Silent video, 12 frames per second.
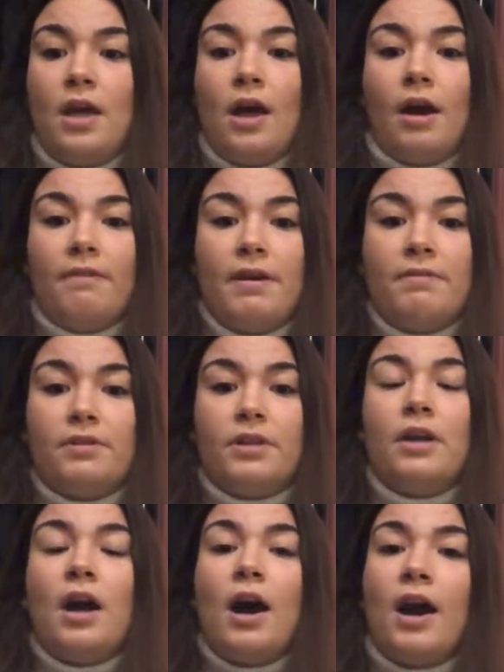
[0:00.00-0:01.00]
However,
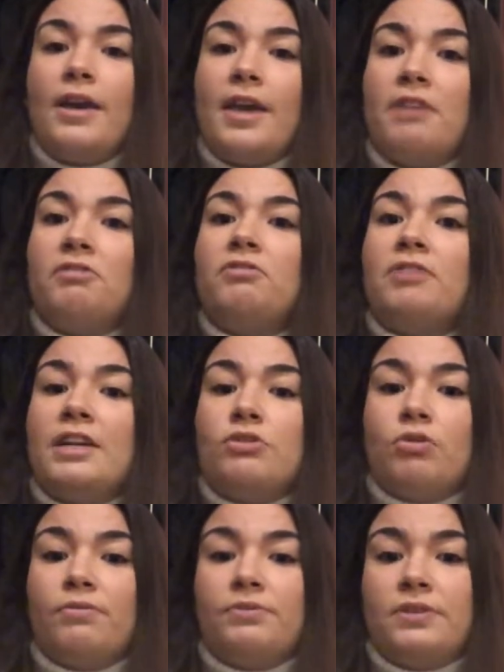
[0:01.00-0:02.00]
high error rates
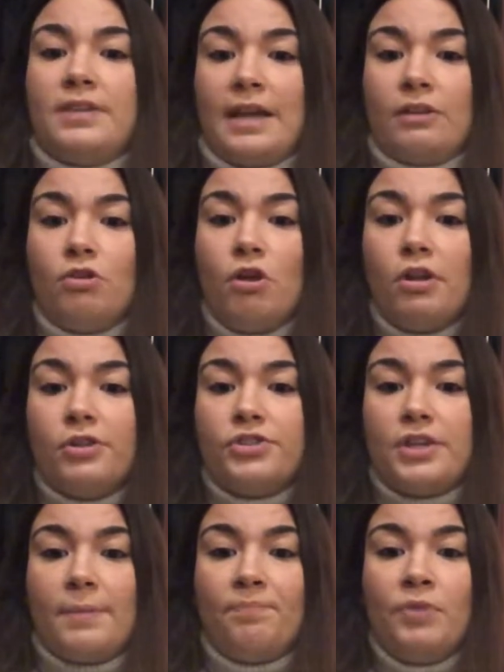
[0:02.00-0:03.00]
of the
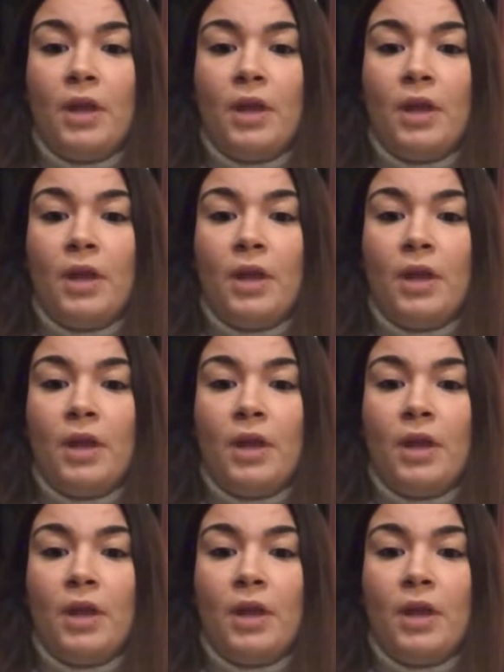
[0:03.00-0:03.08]
technology